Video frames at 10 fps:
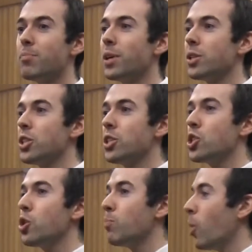because he's
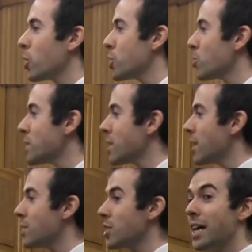so polished on
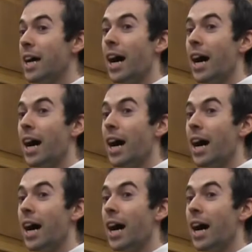stage.